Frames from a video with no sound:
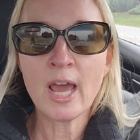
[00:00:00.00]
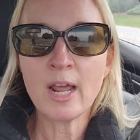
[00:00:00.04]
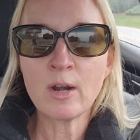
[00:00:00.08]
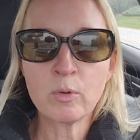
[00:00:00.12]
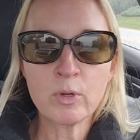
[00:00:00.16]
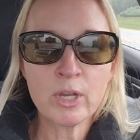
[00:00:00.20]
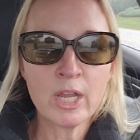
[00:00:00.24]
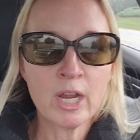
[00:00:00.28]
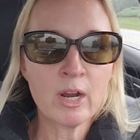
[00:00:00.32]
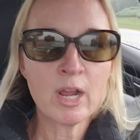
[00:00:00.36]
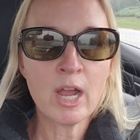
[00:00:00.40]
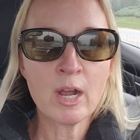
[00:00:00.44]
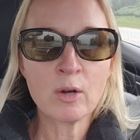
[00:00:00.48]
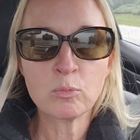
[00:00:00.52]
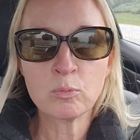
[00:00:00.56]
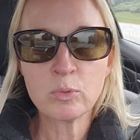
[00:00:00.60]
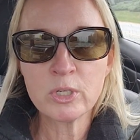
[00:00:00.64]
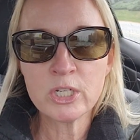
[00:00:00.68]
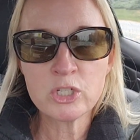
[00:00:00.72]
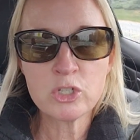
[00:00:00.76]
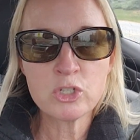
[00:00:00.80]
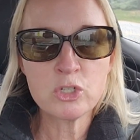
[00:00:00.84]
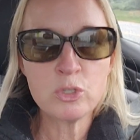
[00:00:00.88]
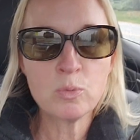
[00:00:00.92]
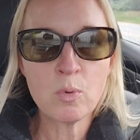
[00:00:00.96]
I don't care how
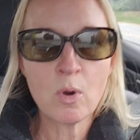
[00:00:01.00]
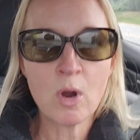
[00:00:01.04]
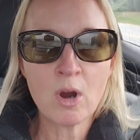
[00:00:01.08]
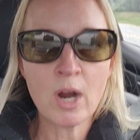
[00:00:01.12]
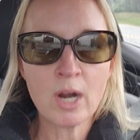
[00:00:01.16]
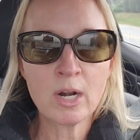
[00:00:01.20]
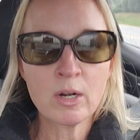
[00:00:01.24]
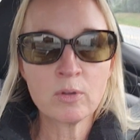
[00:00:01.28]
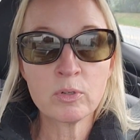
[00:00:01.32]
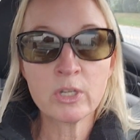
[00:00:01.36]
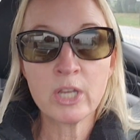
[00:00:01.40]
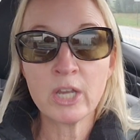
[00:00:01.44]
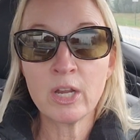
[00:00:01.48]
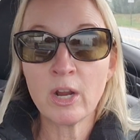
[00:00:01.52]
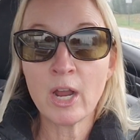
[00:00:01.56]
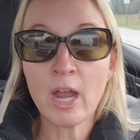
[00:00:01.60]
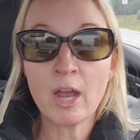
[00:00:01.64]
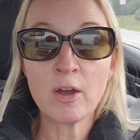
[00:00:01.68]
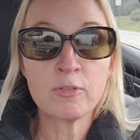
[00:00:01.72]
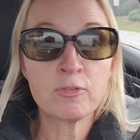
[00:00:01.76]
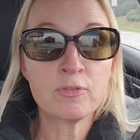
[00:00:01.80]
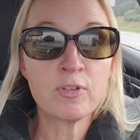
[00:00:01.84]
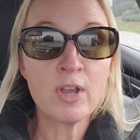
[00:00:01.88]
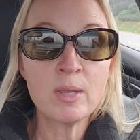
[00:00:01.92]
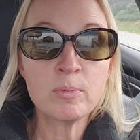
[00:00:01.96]
rich you are. I don't care
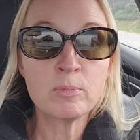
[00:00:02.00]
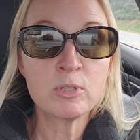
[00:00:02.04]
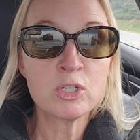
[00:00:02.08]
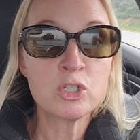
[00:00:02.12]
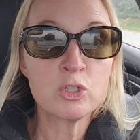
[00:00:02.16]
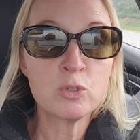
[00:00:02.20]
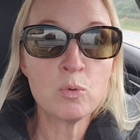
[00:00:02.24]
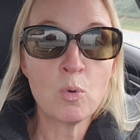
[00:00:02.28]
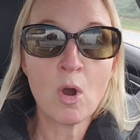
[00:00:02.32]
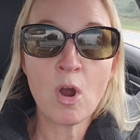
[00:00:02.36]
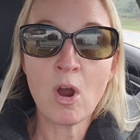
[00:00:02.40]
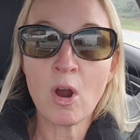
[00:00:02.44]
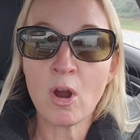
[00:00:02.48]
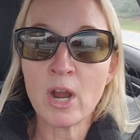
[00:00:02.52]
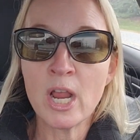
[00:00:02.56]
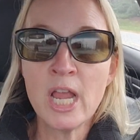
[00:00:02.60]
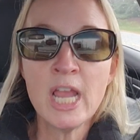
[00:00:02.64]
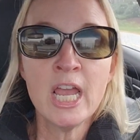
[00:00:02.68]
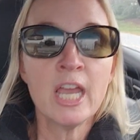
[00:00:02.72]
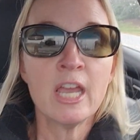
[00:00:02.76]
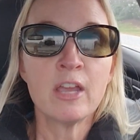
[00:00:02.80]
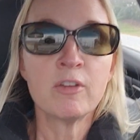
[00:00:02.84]
how famous you are.